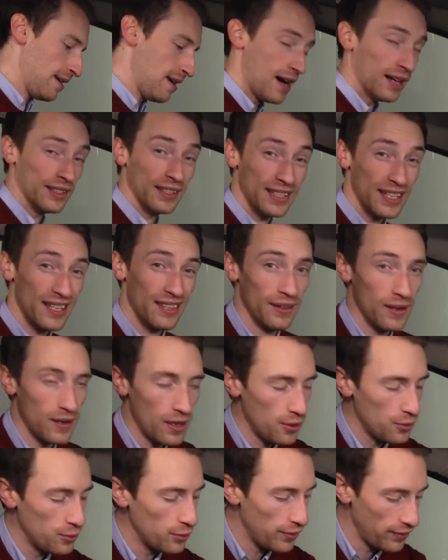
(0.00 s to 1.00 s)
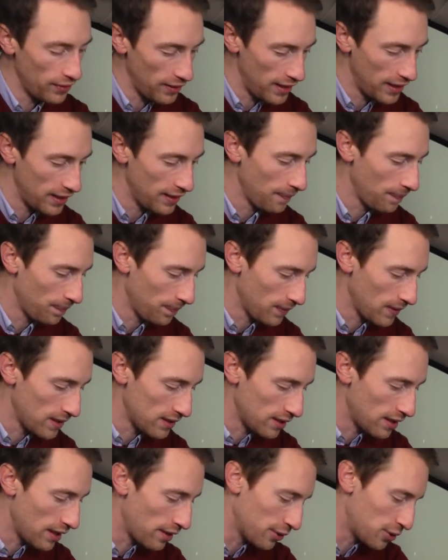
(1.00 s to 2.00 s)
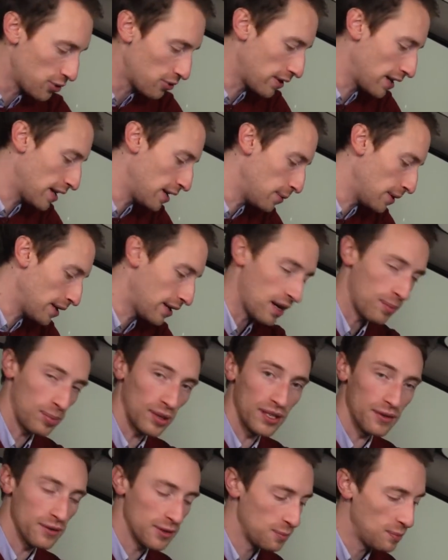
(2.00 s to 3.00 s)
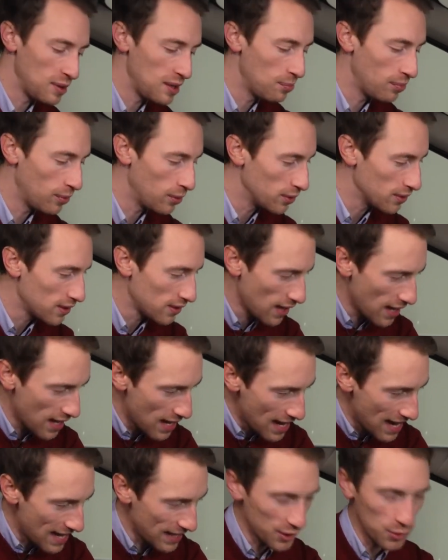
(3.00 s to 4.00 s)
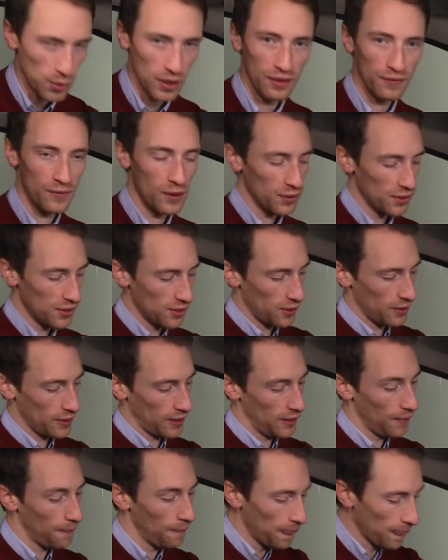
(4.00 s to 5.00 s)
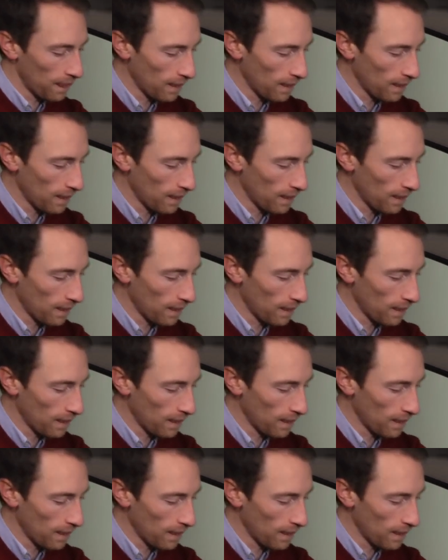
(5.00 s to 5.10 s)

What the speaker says: Underneath the whole thing, there's another tray with a couple of USB ports and a 12-volt socket.